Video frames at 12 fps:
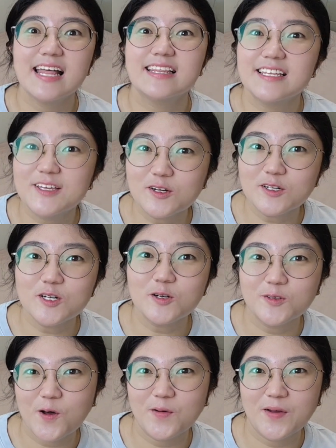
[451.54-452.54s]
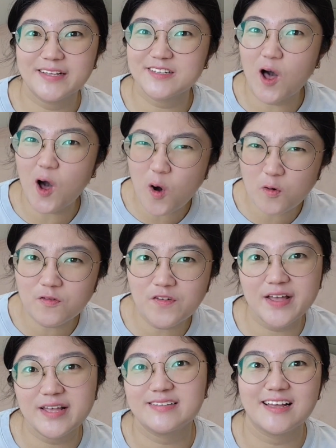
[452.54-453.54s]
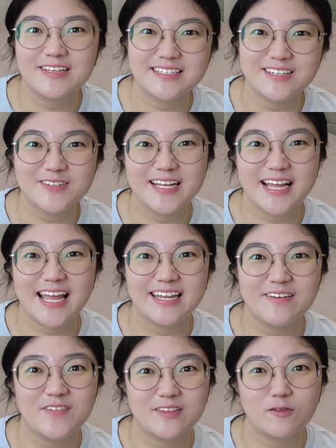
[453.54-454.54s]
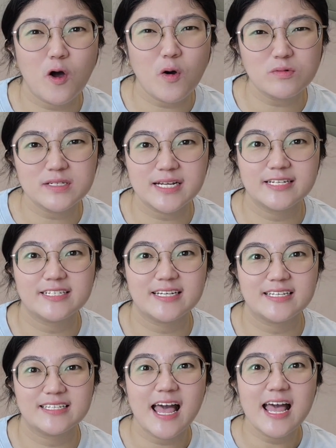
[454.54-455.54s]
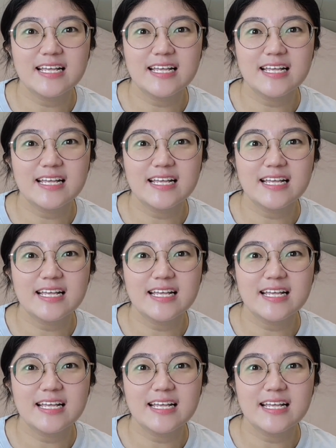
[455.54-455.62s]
the neutral tone is always associated with tone changes,